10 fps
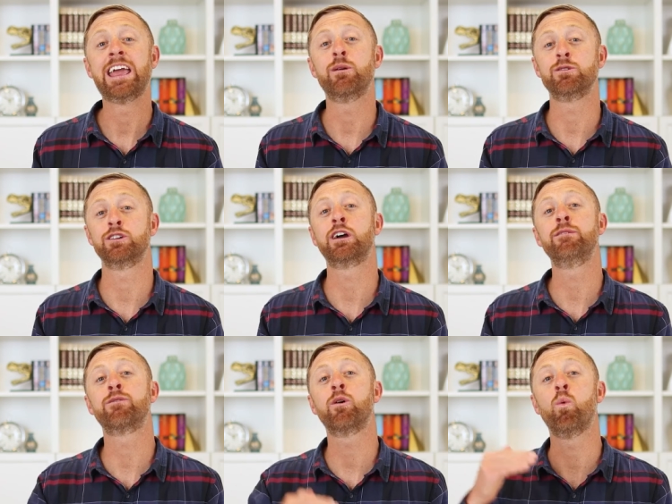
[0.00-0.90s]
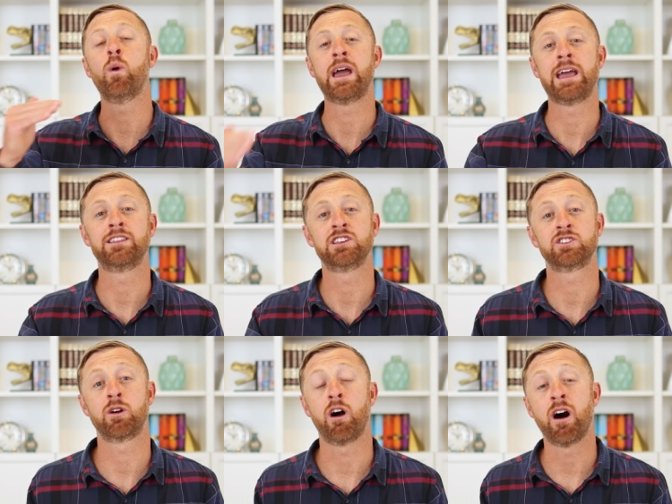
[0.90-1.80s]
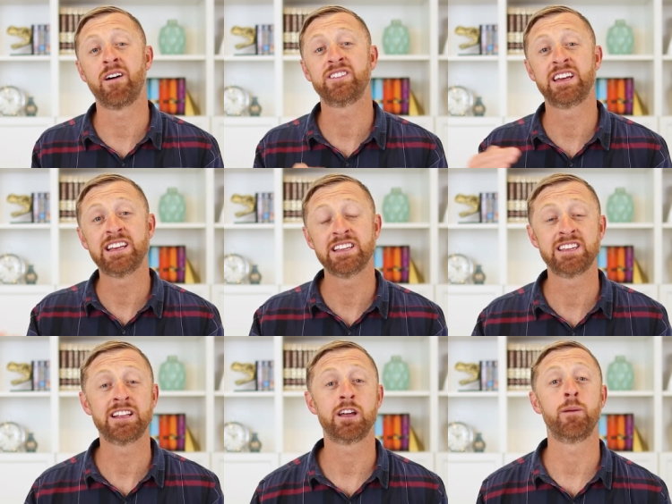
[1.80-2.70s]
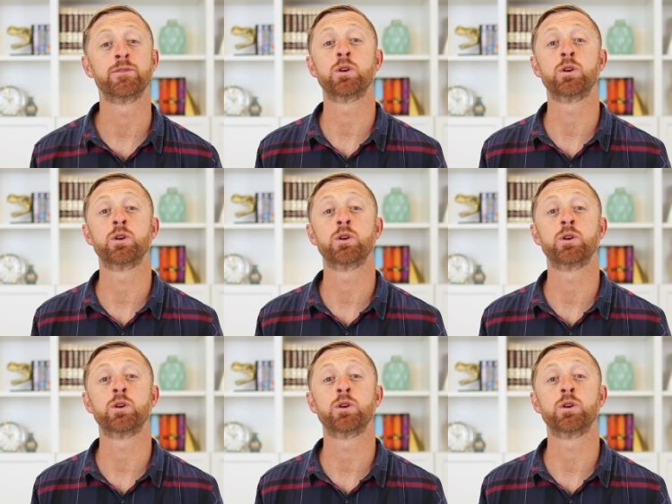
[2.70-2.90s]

he was looking for a way to start offsetting his income